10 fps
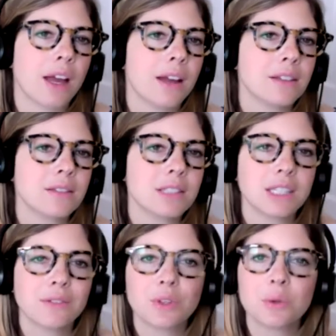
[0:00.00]
And
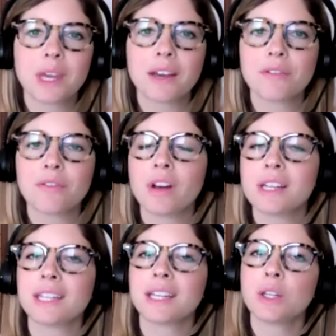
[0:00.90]
if you can't
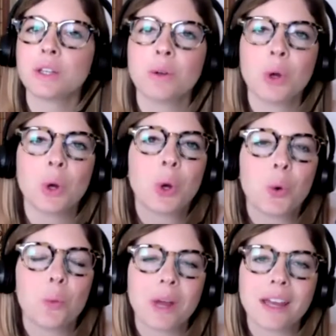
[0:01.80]
find any
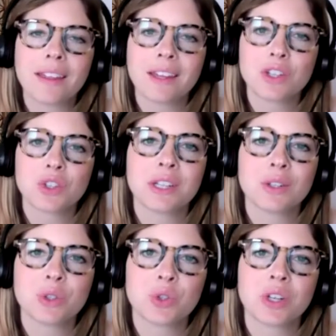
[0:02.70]
way that your
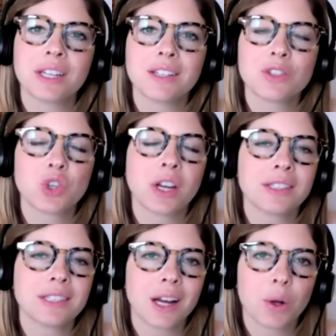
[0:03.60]
inner critic is trying
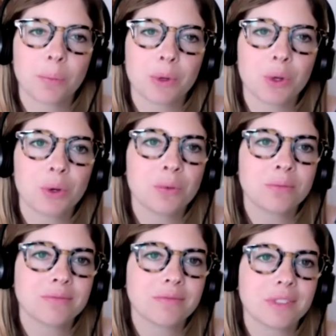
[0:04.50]
to help you,
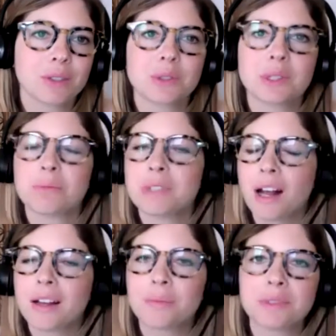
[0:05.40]
you know,
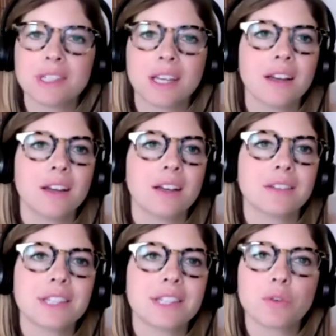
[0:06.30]
sometimes
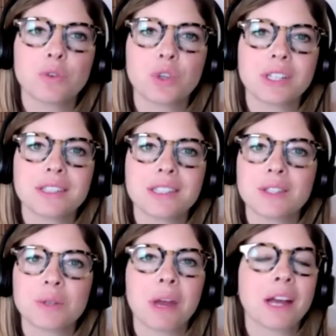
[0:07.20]

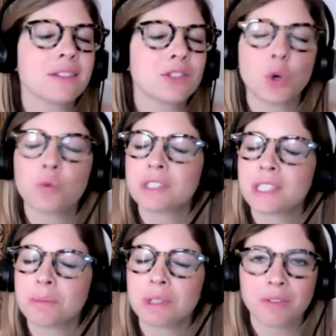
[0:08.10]
self-criticism has no
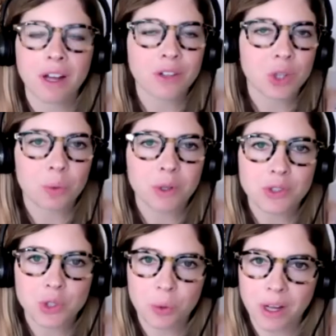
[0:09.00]
redeeming value
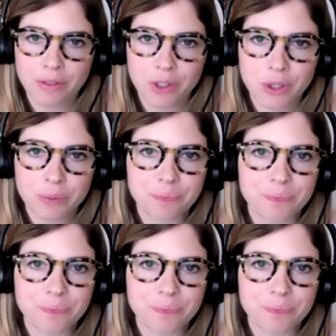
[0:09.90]
whatsoever.